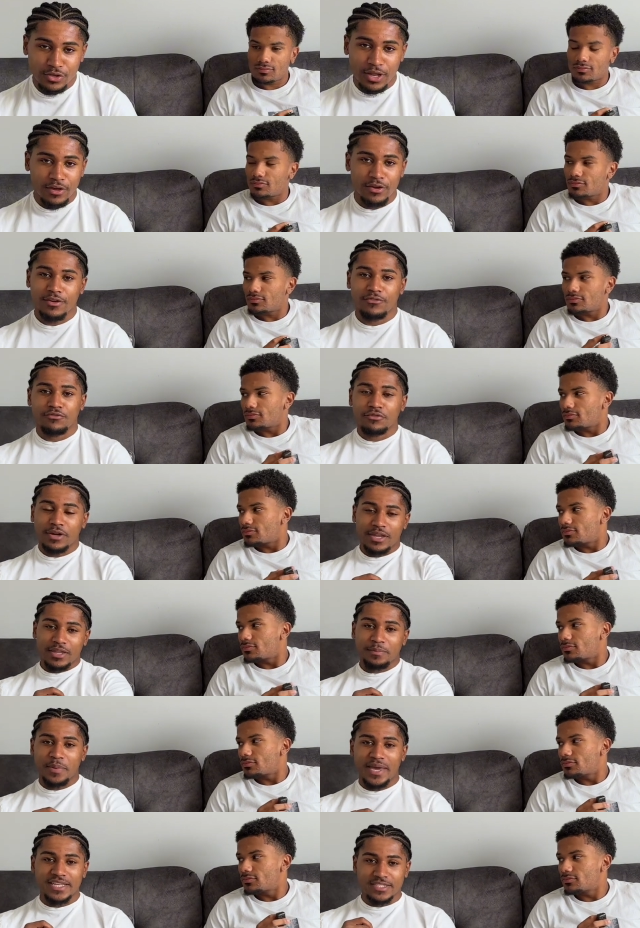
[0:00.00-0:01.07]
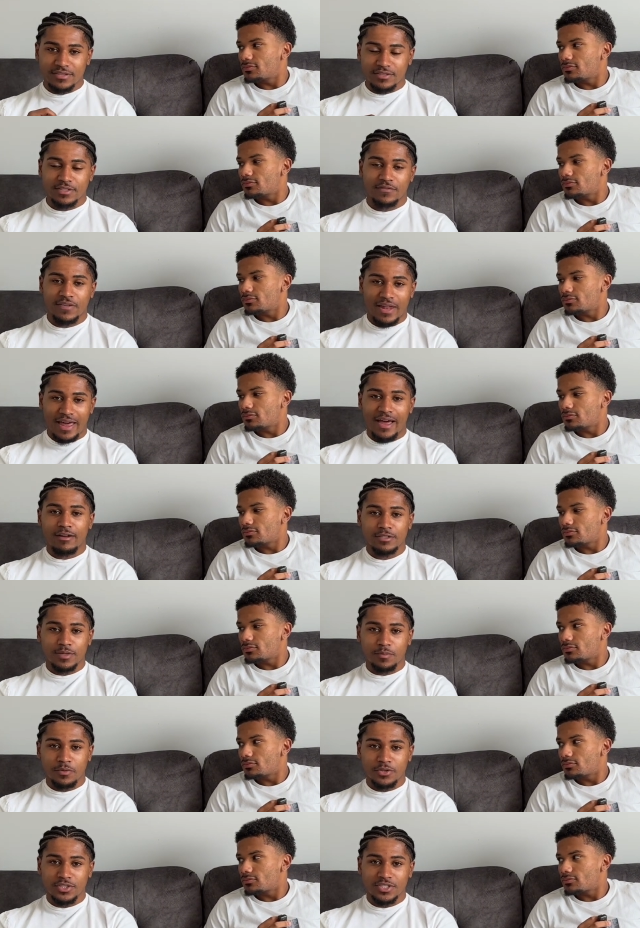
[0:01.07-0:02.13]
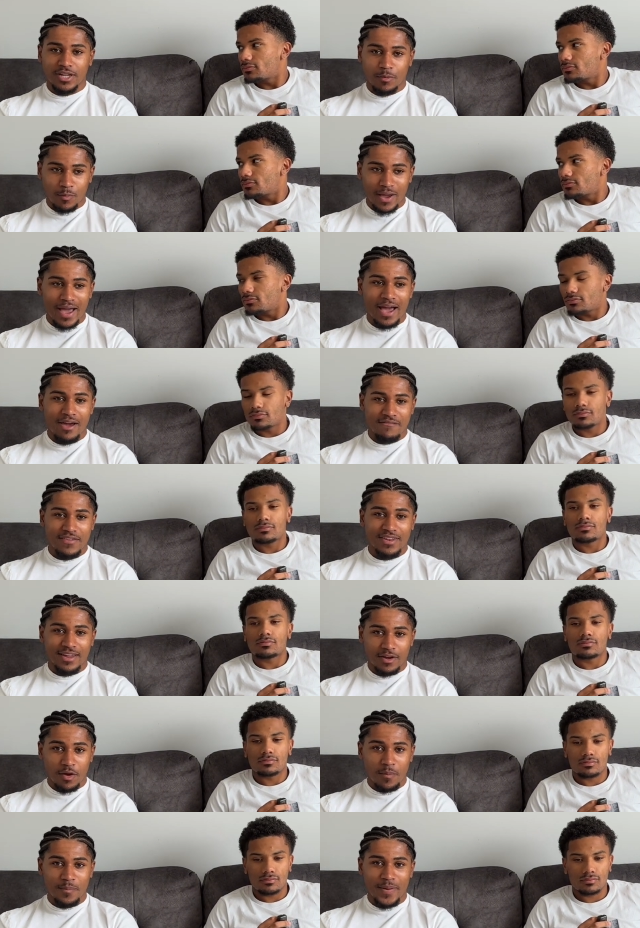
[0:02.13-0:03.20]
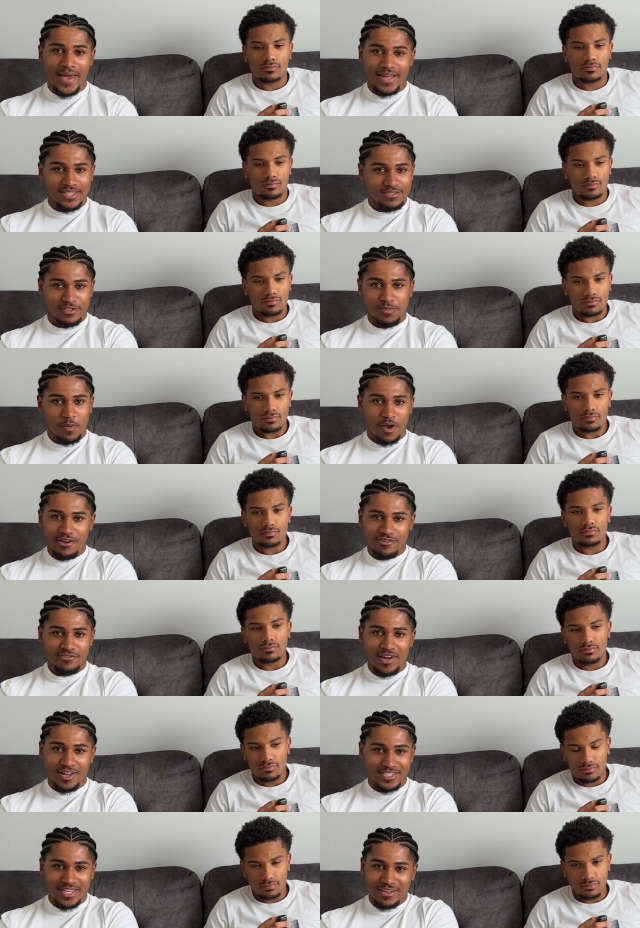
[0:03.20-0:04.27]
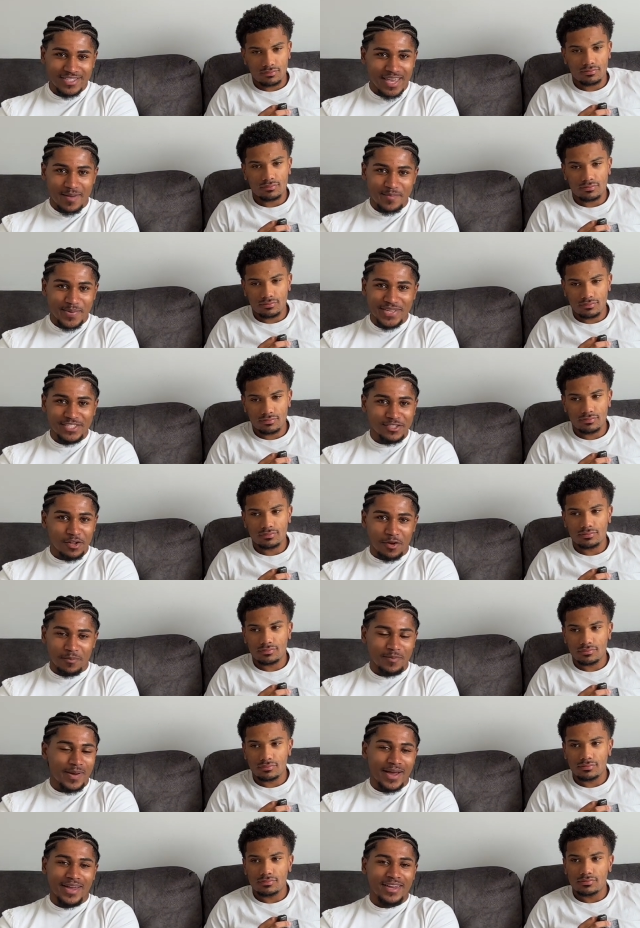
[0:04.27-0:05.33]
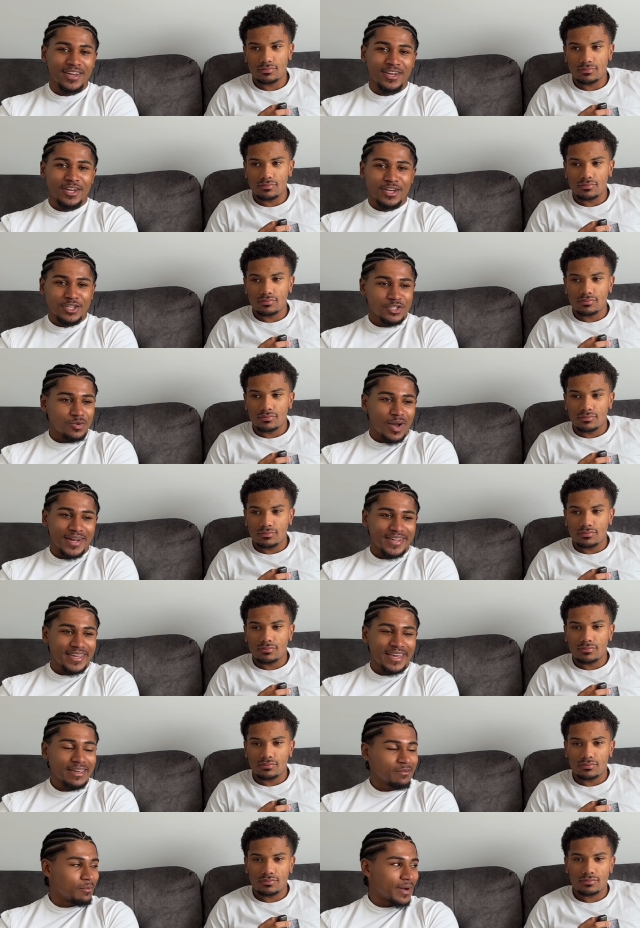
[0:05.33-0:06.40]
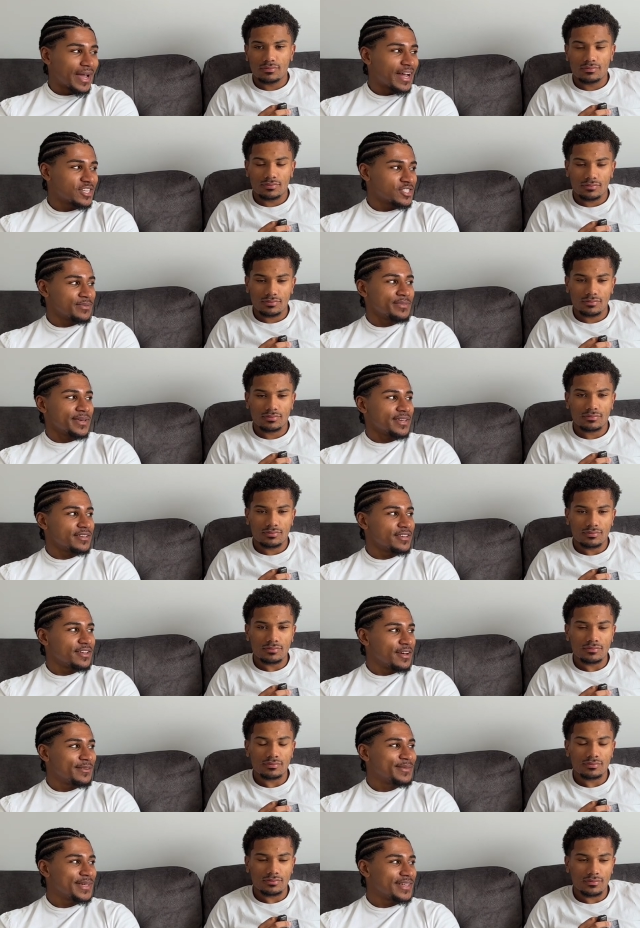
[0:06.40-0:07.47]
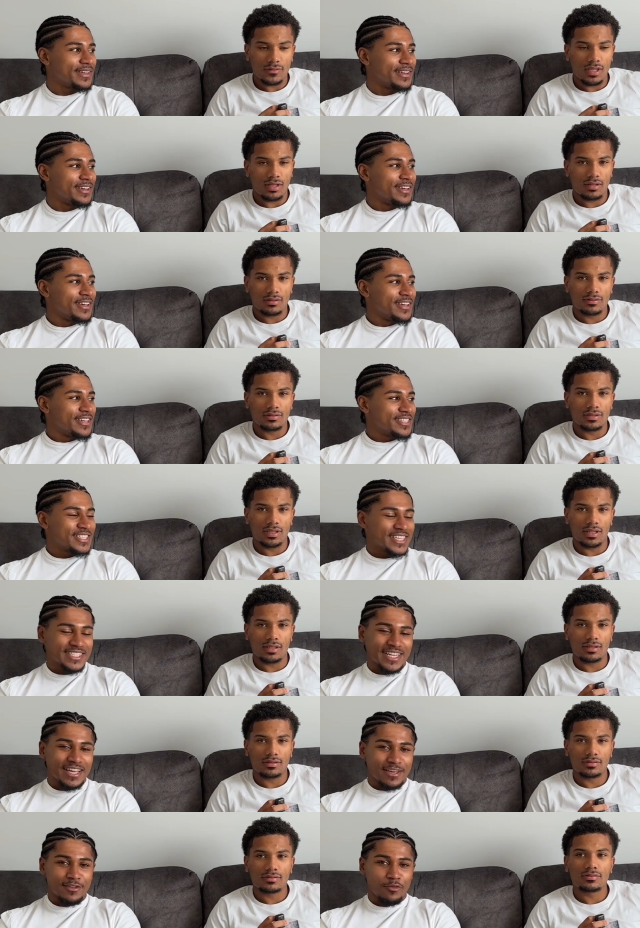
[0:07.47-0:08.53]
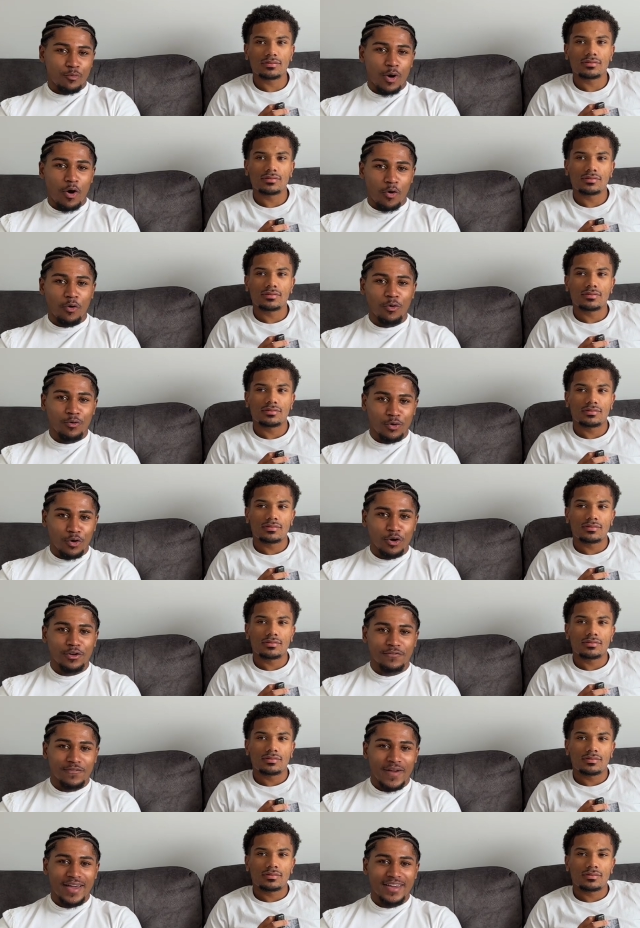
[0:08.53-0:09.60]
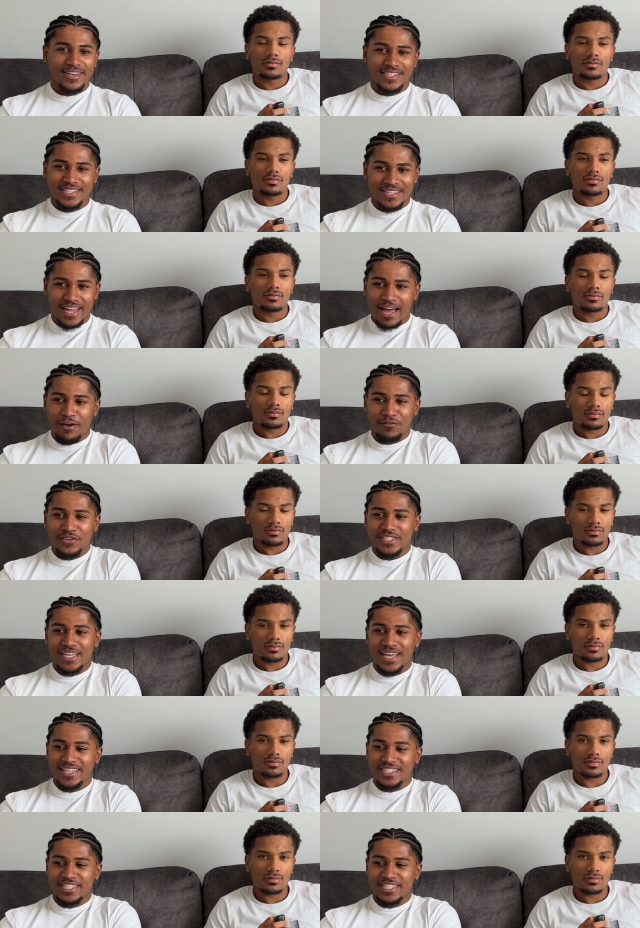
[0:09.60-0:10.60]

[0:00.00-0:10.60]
Speaker 1: like, going through like the basics of like how to punch. Like we're having like competitive sparring rounds. I was getting pieced up by Joanne and Keon were catching me. You know what I mean? Yeah. So yeah. it's like we're all good fighters and alpha setters.